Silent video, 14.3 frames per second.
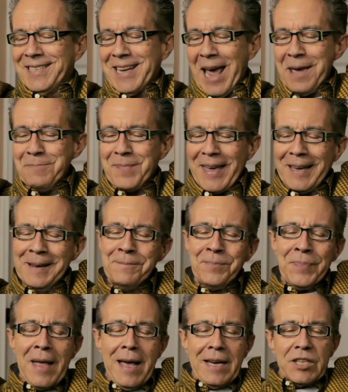taping?
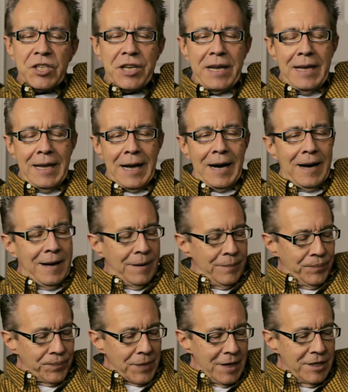She
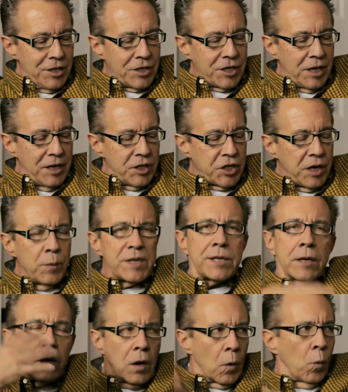was
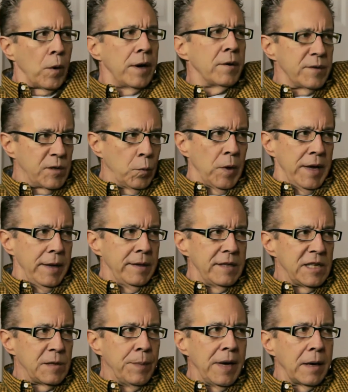in her widow's
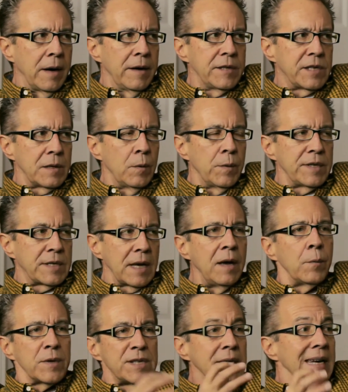weeds because it was
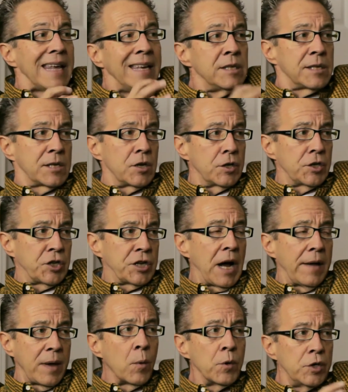an insert
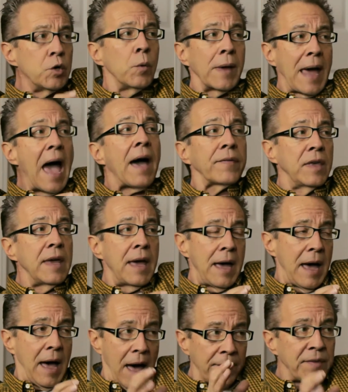shot that we're doing
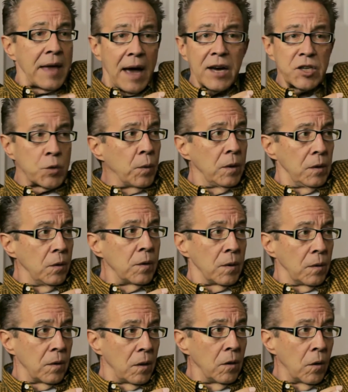at the actual Luke
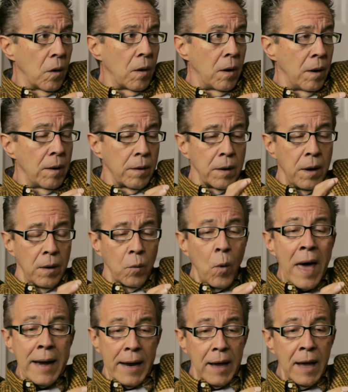and Laura
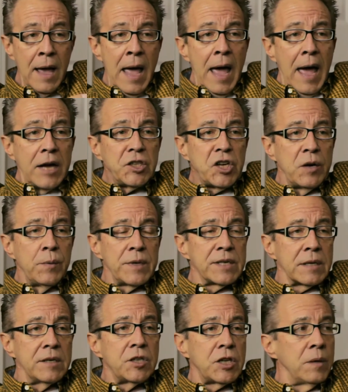wedding, and she
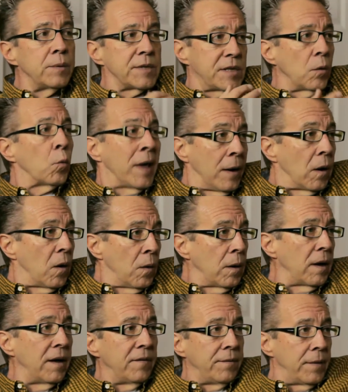was the
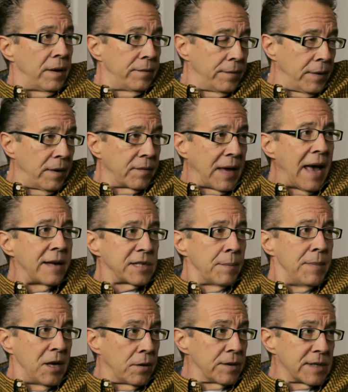widow of
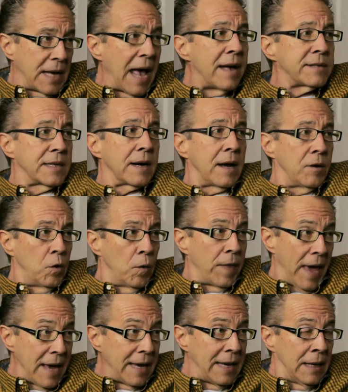Casamigos Cassadine, who
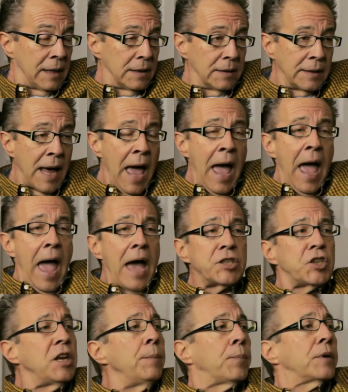they killed, and she